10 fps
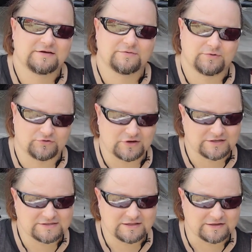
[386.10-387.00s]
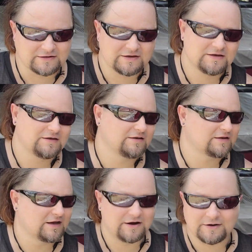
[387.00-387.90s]
We were trying to sell it.
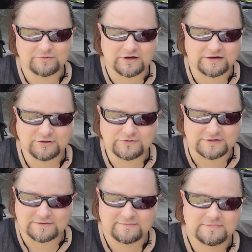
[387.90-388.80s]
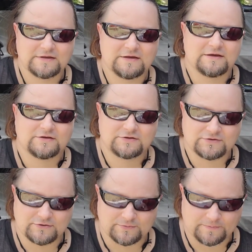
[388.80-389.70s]
Now I'm trying to use it.
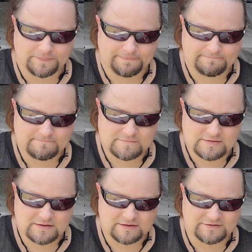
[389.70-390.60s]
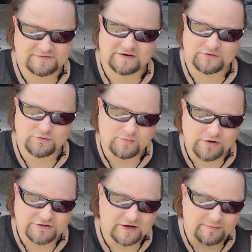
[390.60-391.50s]
So instead of doing the
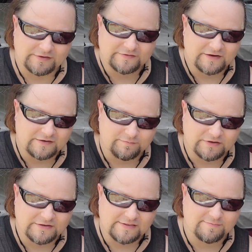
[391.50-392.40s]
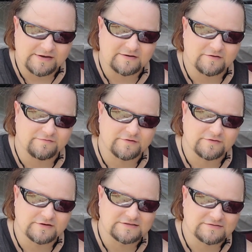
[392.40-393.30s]
brake job, I decided to build out the bed a little
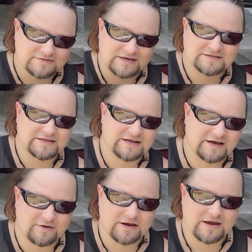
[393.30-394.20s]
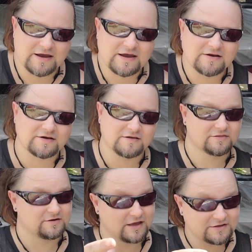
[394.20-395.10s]
further and test that out. And
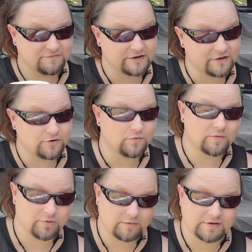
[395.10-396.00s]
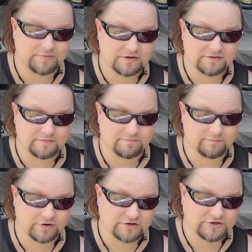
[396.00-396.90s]
the next video will probably be the
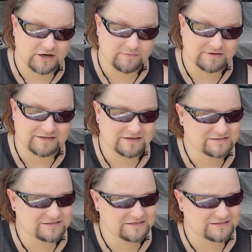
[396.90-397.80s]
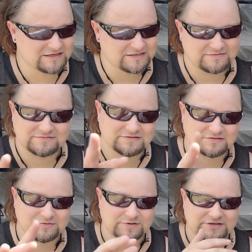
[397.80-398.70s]
brake job unless it takes
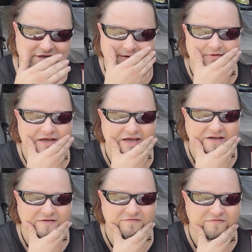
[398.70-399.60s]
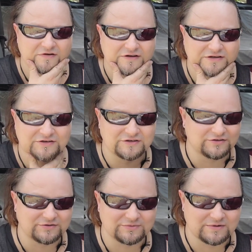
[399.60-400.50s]
too much time to edit and footage
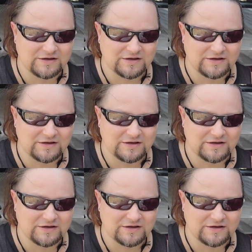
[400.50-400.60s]
and do,